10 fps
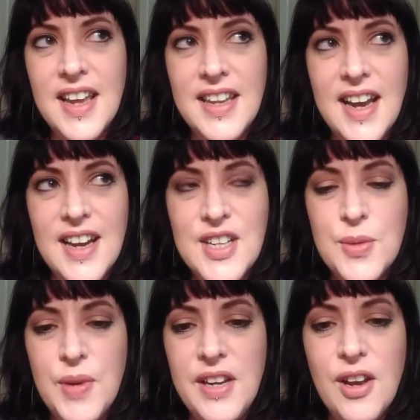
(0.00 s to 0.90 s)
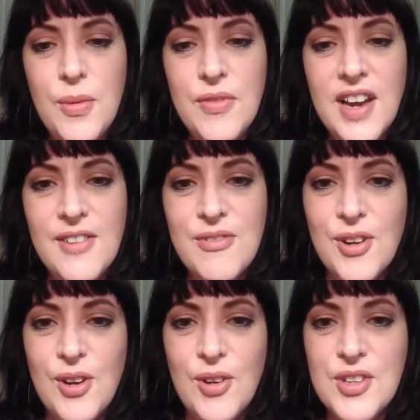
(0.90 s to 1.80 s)
that we know we've had for
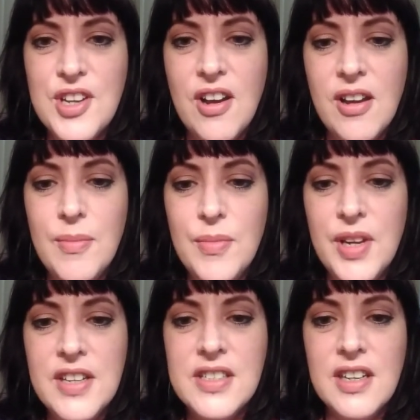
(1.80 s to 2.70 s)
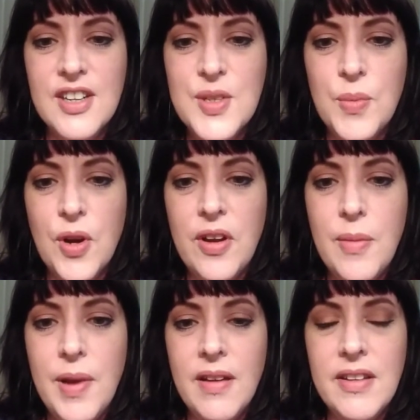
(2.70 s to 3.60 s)
a long time, we can start to worry
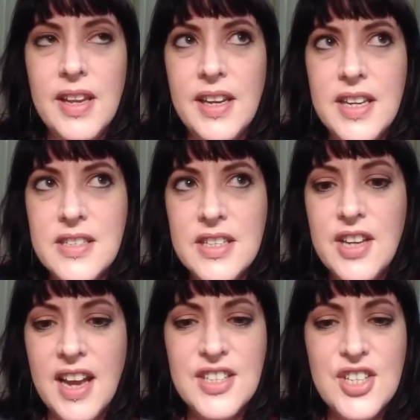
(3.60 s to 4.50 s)
about and think, has